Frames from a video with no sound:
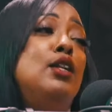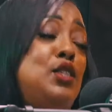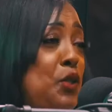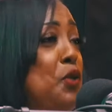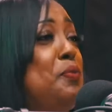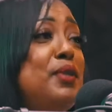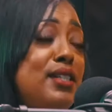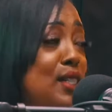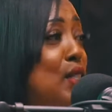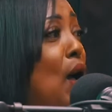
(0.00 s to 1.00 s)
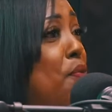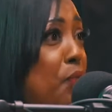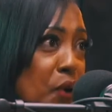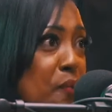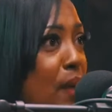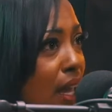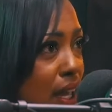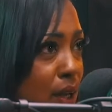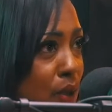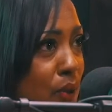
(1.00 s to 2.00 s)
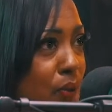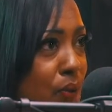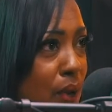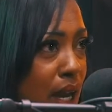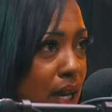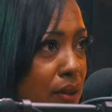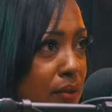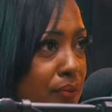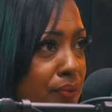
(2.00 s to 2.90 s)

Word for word: about two books. So I broke my ankle, right?